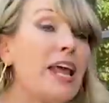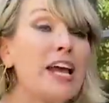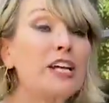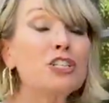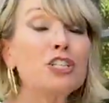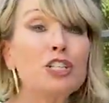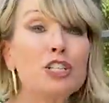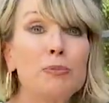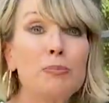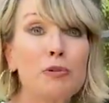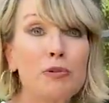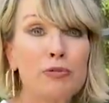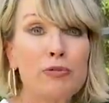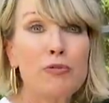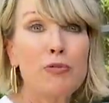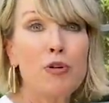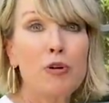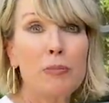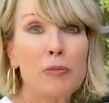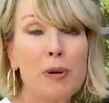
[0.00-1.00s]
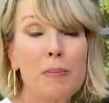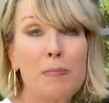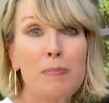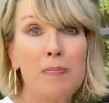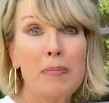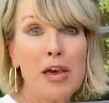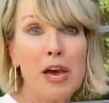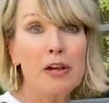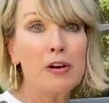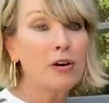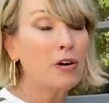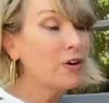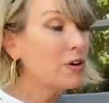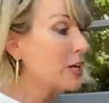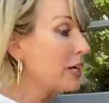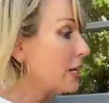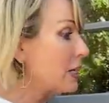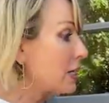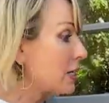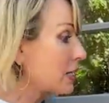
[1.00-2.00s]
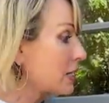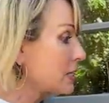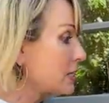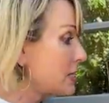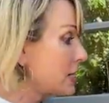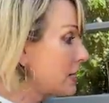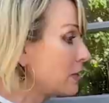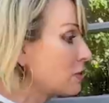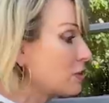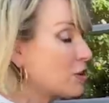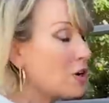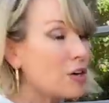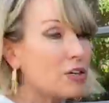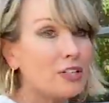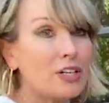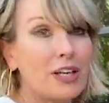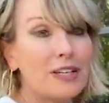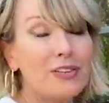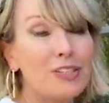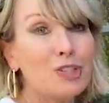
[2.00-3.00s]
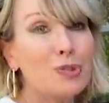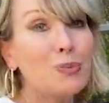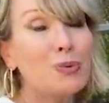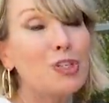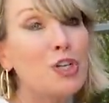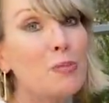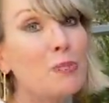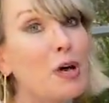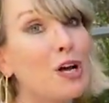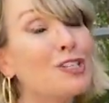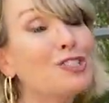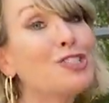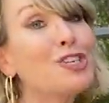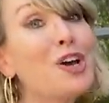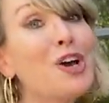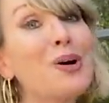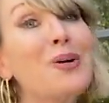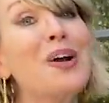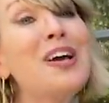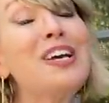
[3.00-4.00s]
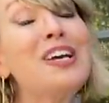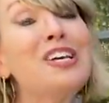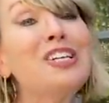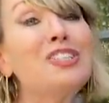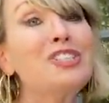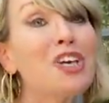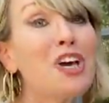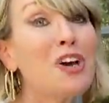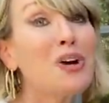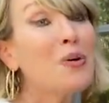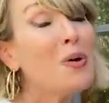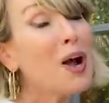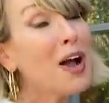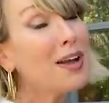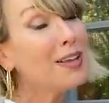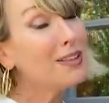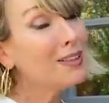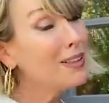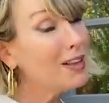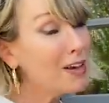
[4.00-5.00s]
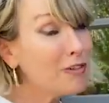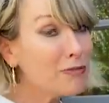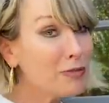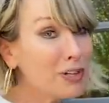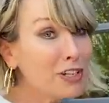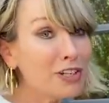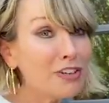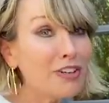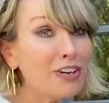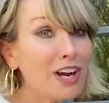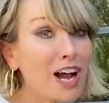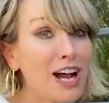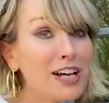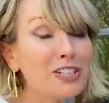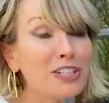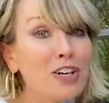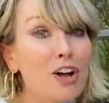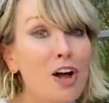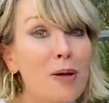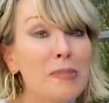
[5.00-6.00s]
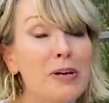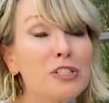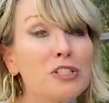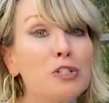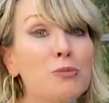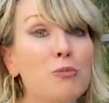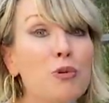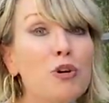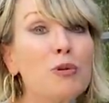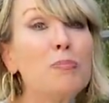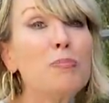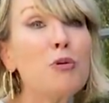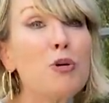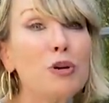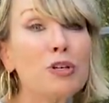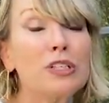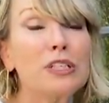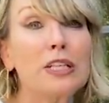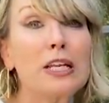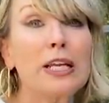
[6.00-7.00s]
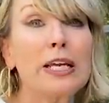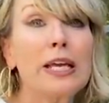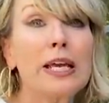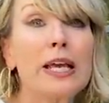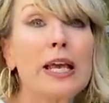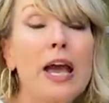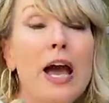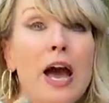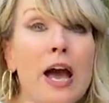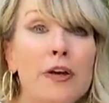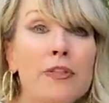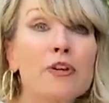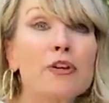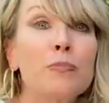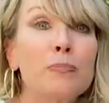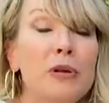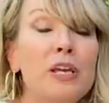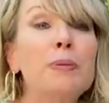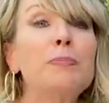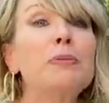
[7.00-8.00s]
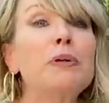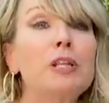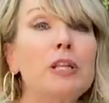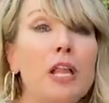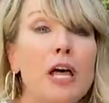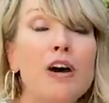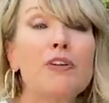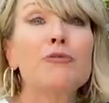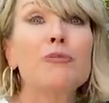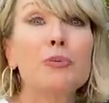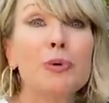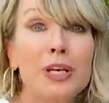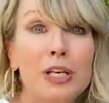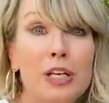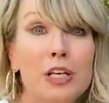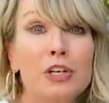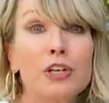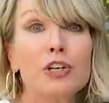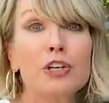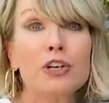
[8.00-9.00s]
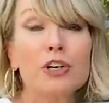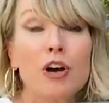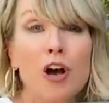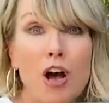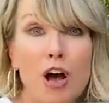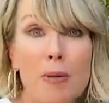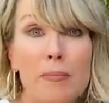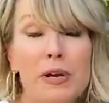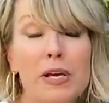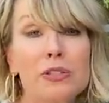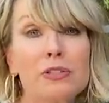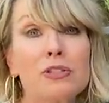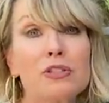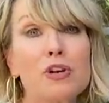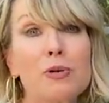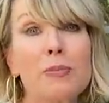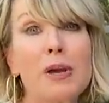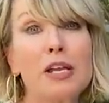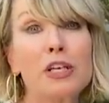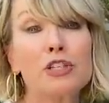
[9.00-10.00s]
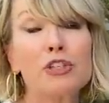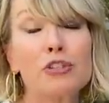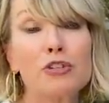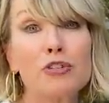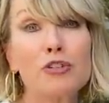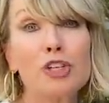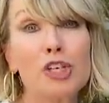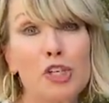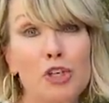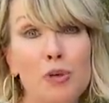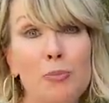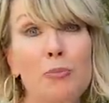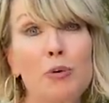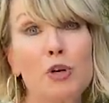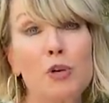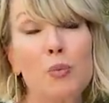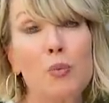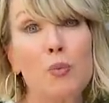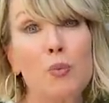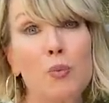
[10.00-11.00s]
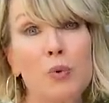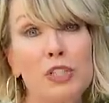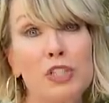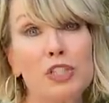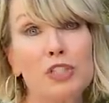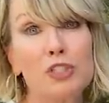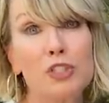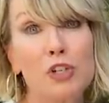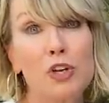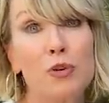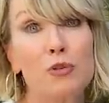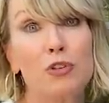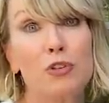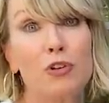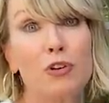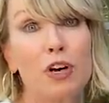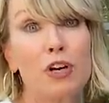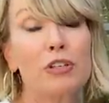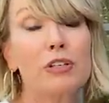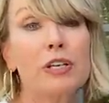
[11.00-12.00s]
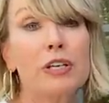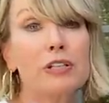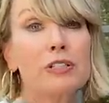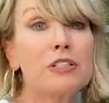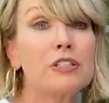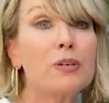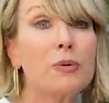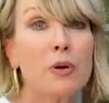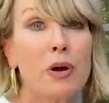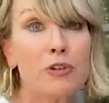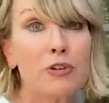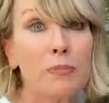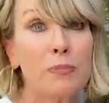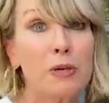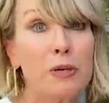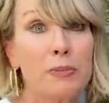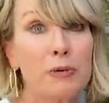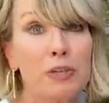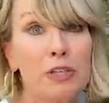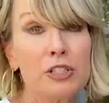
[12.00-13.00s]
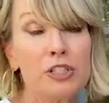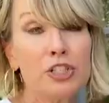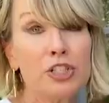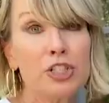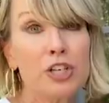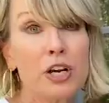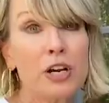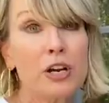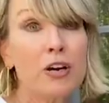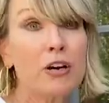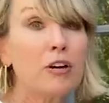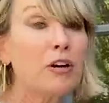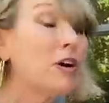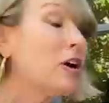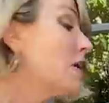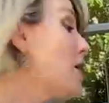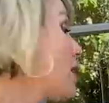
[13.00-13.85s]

actually perform better in a container garden like this window box. So, so I love reading your guys' comments, and more importantly, other people love reading your comments. So make sure that you put which zone you garden in so other people can share